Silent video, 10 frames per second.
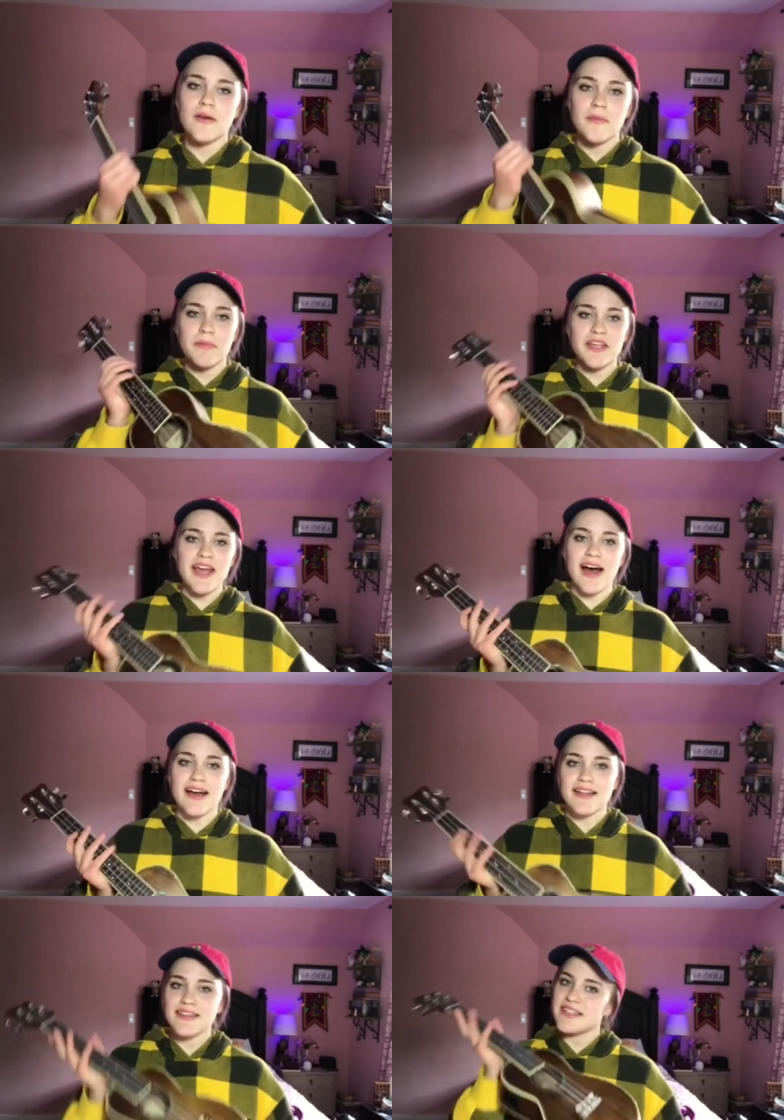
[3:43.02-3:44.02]
But yeah,
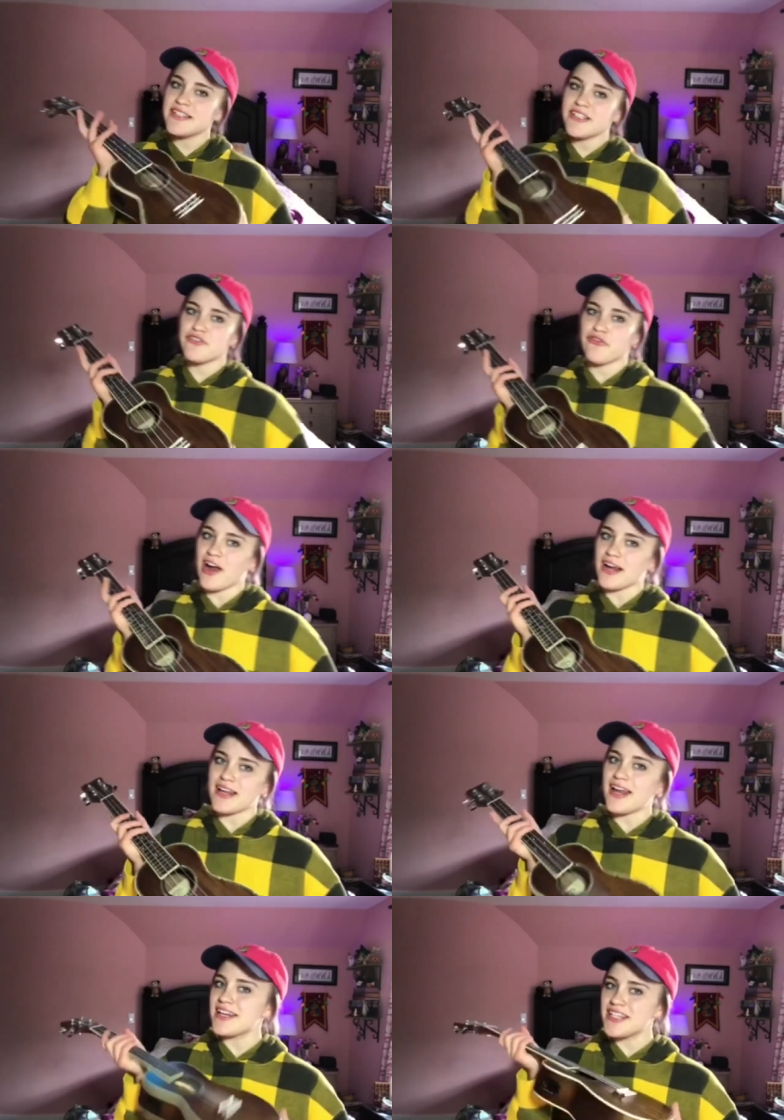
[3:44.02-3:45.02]
this is Frank,
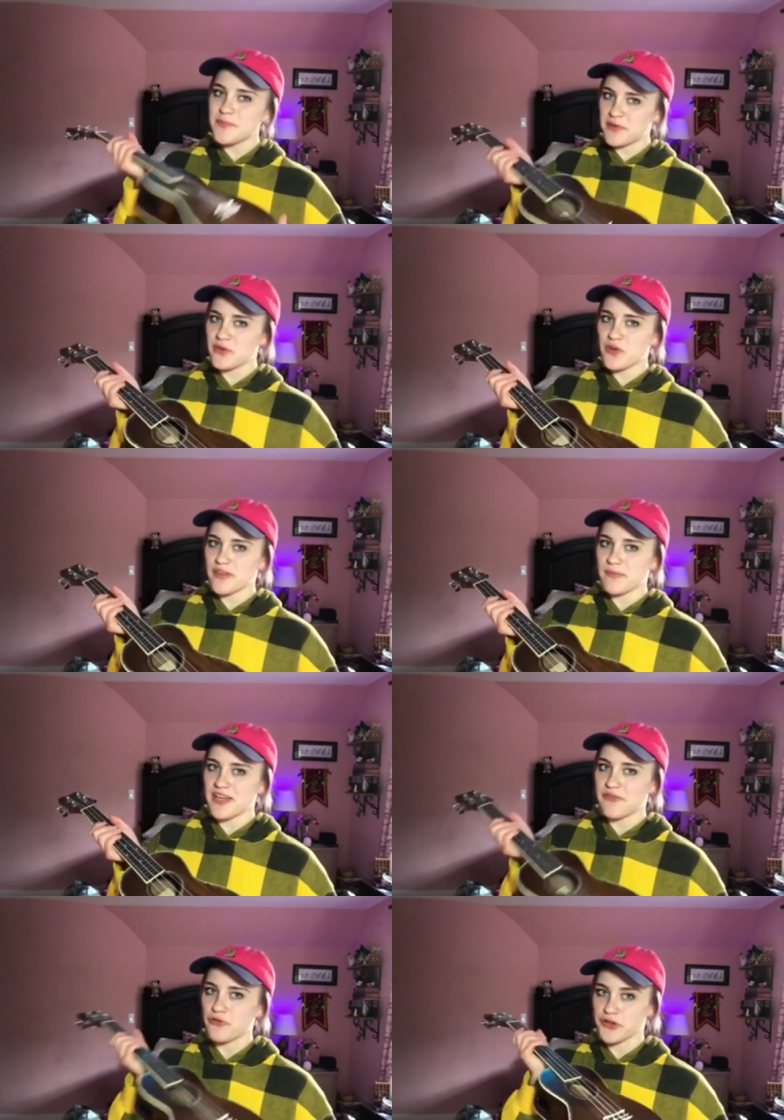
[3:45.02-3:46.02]
and he's been with me
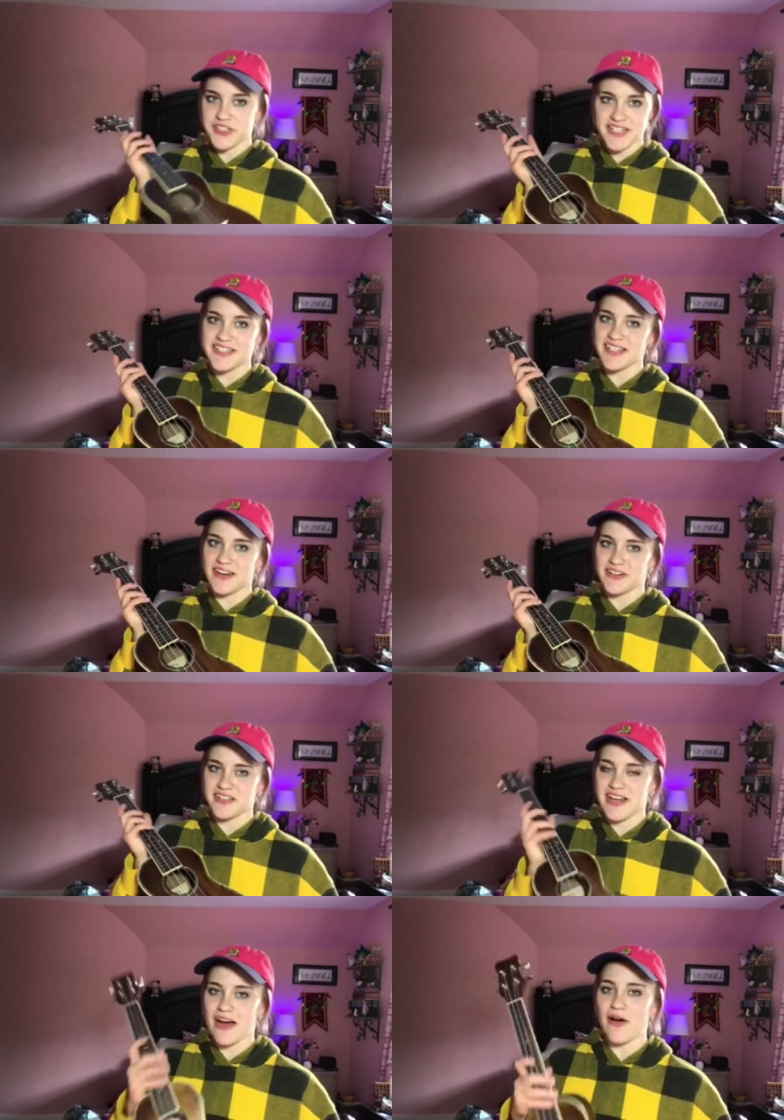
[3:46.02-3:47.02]
for 6 years
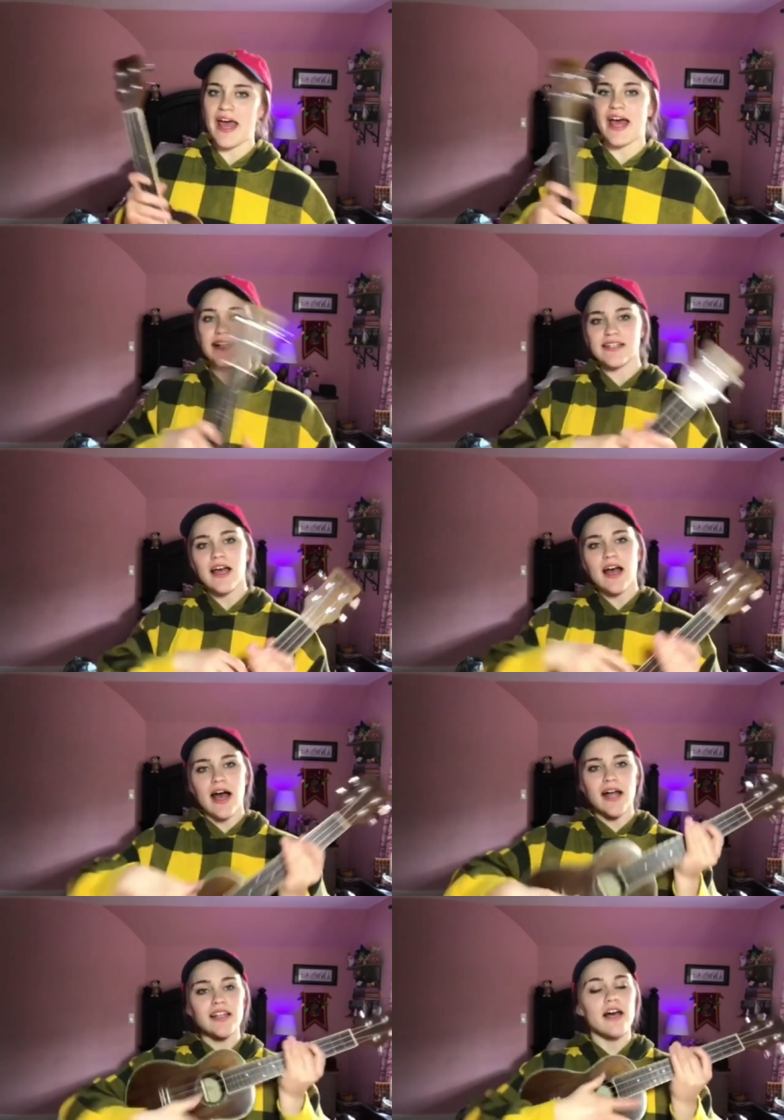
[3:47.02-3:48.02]
now, and
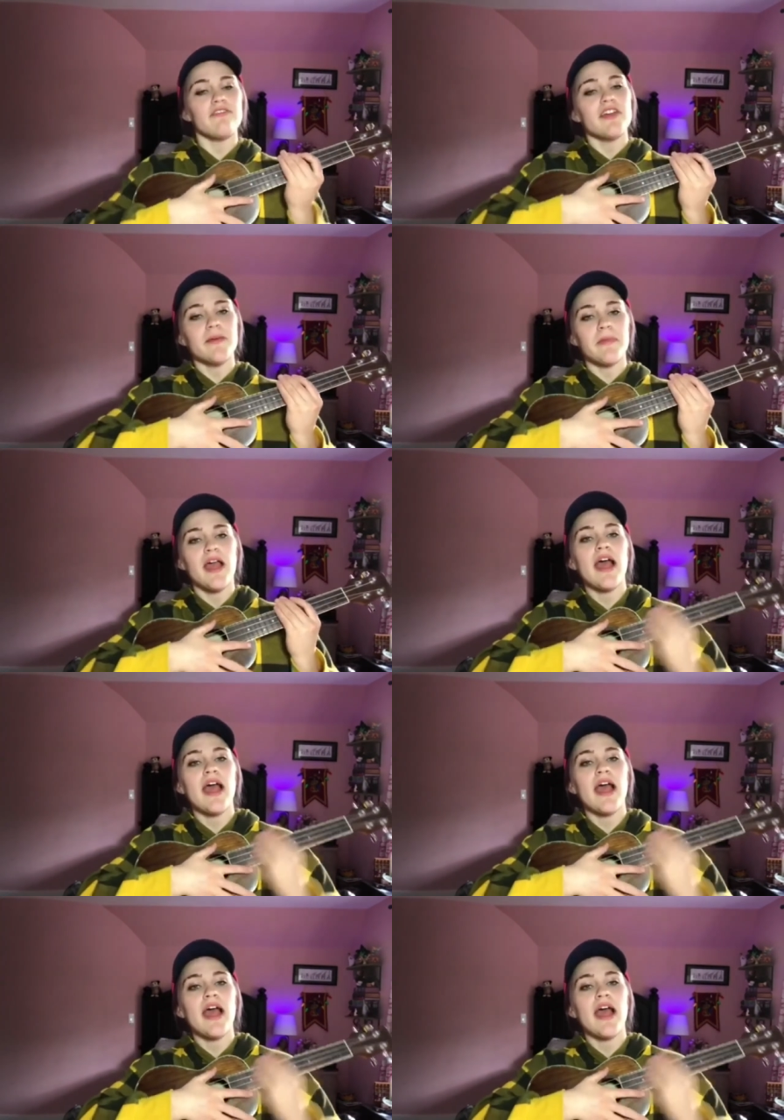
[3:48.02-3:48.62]
I love him,